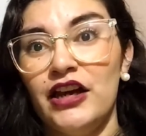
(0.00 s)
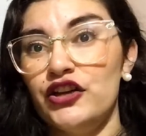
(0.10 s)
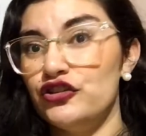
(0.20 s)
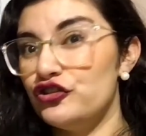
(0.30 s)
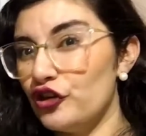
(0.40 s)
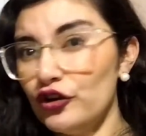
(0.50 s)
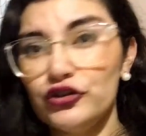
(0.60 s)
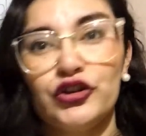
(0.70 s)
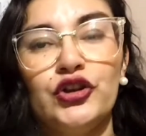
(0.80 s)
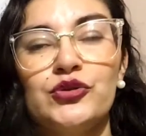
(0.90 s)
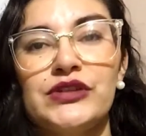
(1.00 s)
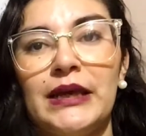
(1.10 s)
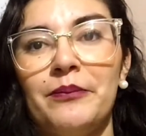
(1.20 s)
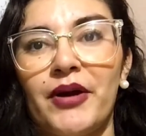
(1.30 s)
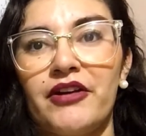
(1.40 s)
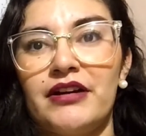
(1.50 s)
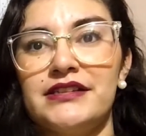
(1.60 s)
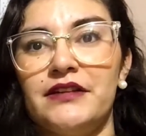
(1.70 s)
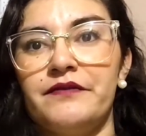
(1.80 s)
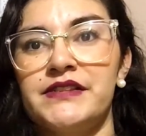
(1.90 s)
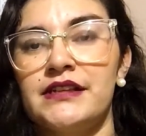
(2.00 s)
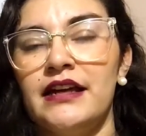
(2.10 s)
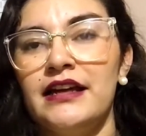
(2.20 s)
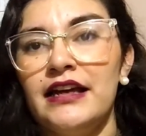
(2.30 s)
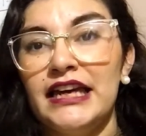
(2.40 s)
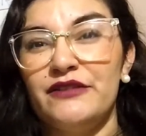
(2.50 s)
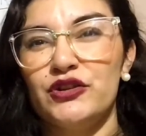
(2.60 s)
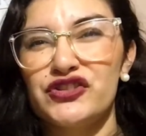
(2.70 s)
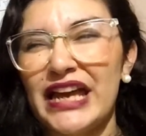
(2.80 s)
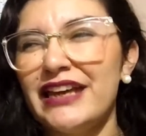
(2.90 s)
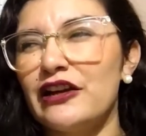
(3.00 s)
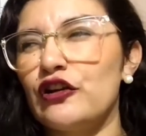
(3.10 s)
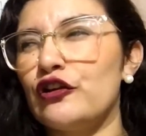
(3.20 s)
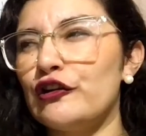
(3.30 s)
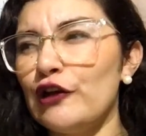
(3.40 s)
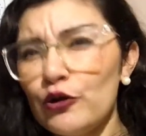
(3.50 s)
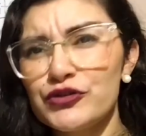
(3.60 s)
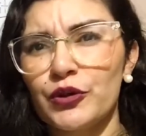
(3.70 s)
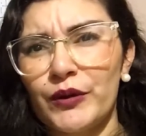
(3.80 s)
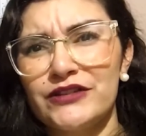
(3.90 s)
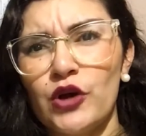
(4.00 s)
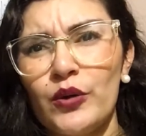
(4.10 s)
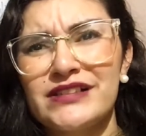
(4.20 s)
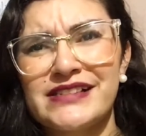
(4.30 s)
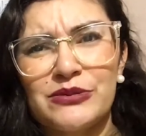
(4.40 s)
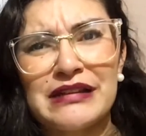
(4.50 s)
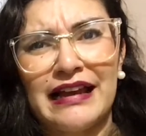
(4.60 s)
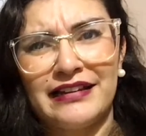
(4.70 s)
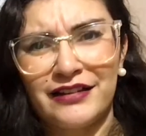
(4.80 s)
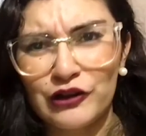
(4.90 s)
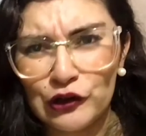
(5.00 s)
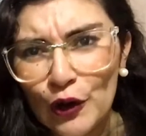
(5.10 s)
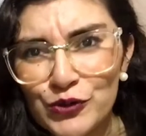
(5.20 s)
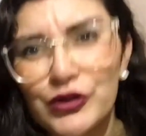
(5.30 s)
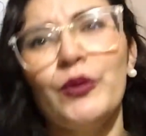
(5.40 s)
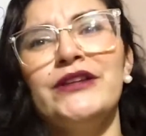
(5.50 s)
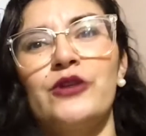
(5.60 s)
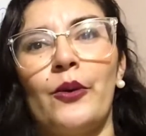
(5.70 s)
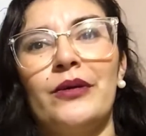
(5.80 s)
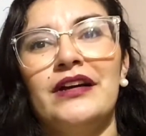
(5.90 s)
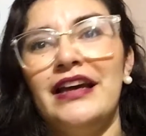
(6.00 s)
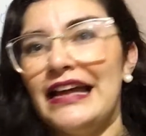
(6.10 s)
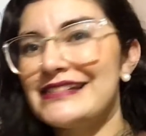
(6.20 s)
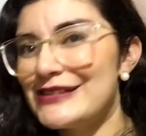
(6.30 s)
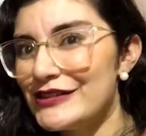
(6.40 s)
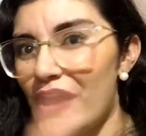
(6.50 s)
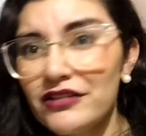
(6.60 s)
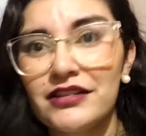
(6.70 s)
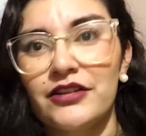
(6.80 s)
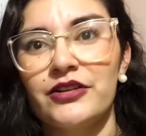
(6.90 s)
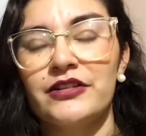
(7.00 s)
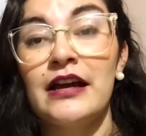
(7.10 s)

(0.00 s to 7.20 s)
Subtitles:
Don't use imperatives. If you say, close the window, it sounds like, close the window. It's not good.